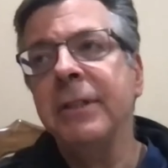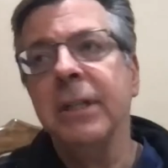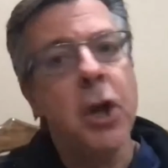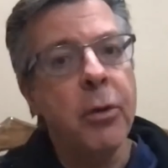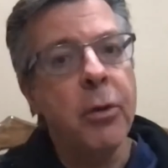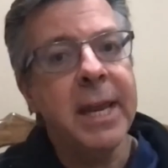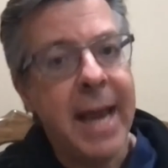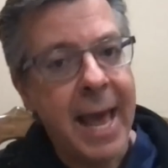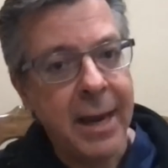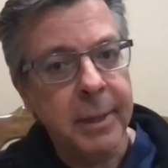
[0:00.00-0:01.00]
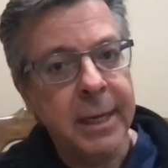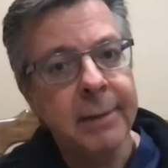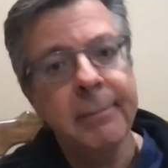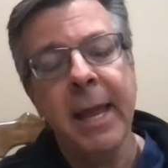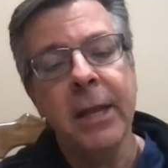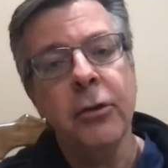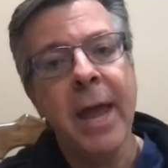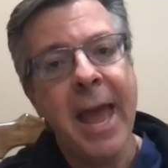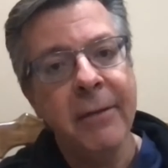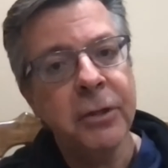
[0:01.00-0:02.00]
to know the anatomy, and you
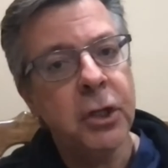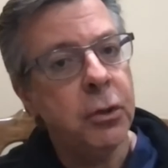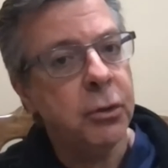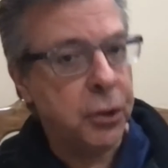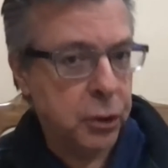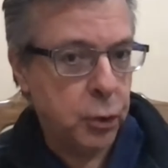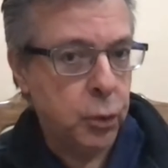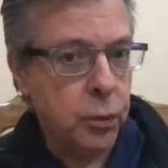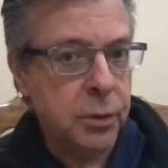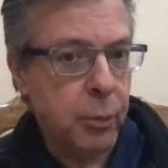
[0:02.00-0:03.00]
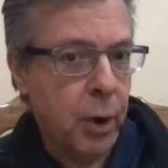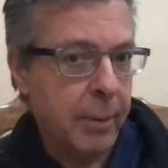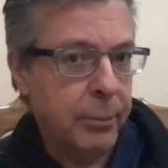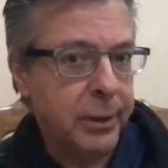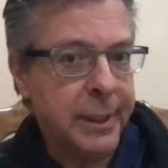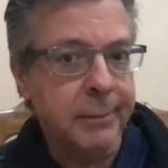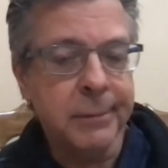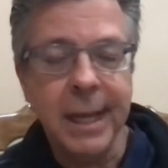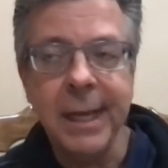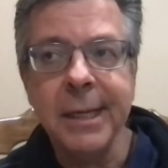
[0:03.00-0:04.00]
have to use your tools properly.
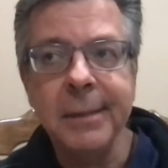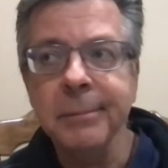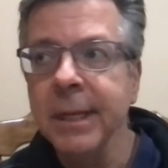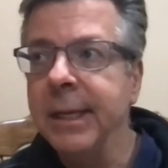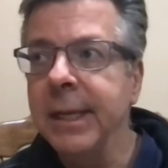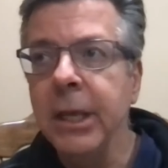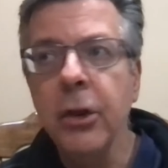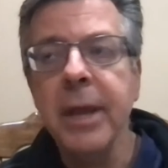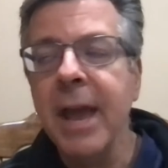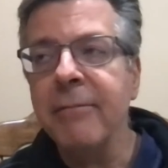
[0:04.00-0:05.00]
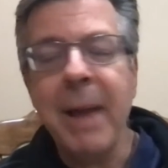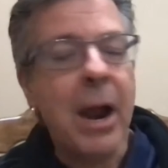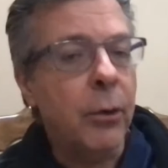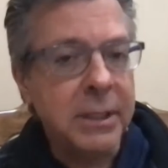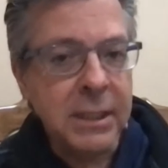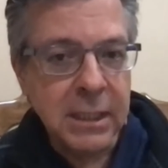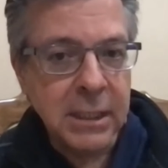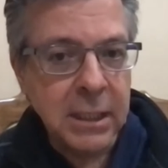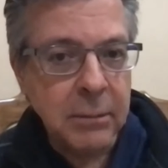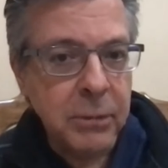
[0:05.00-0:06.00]
Um, you know, you have power
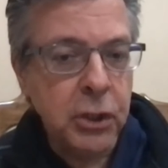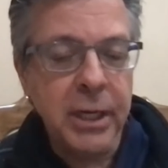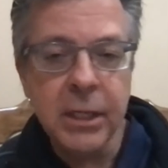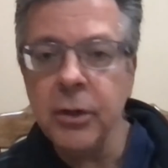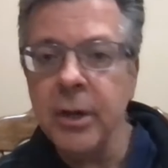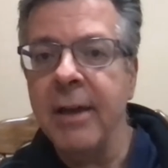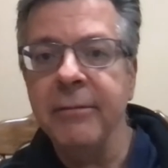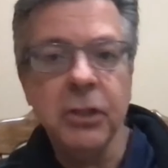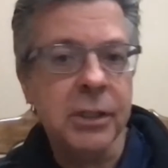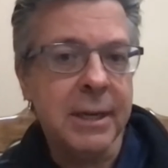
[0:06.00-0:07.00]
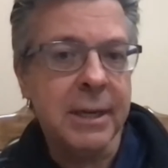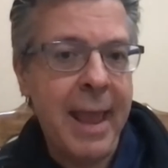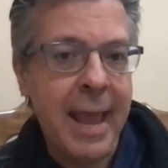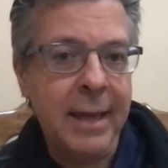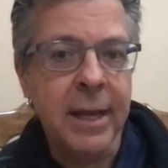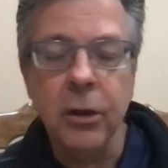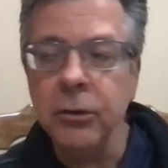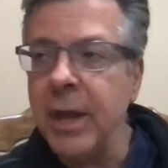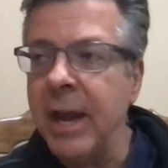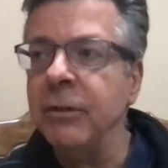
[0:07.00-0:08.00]
assisted machines. You have just
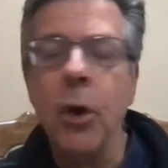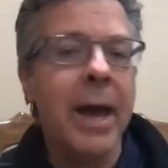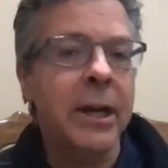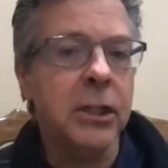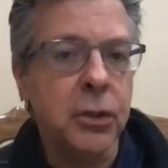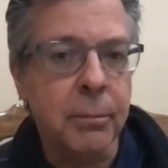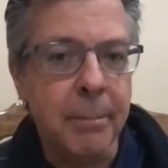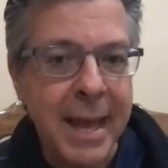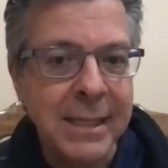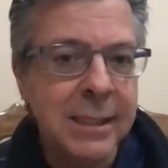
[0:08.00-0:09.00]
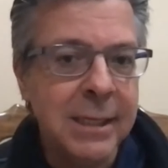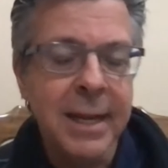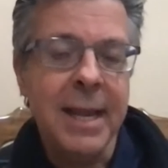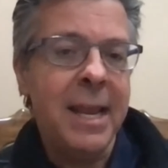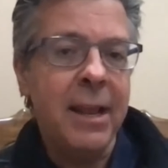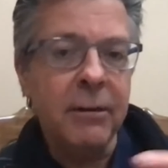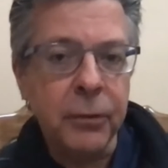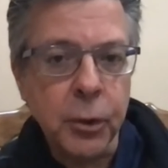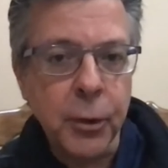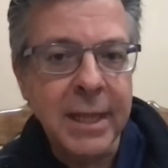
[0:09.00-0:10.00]
handheld. You have to know how to to mess
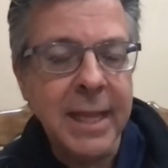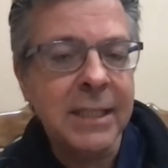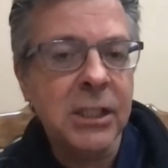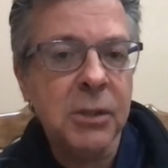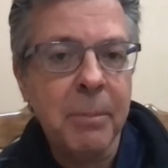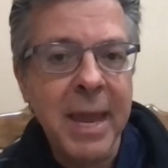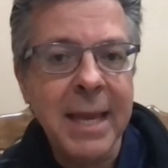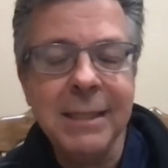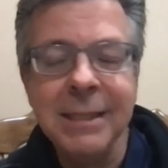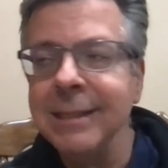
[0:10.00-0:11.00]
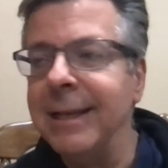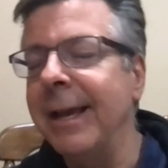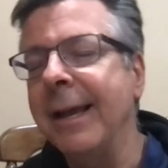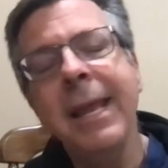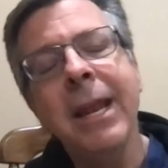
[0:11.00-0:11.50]
infiltrate that space yeah, yeah.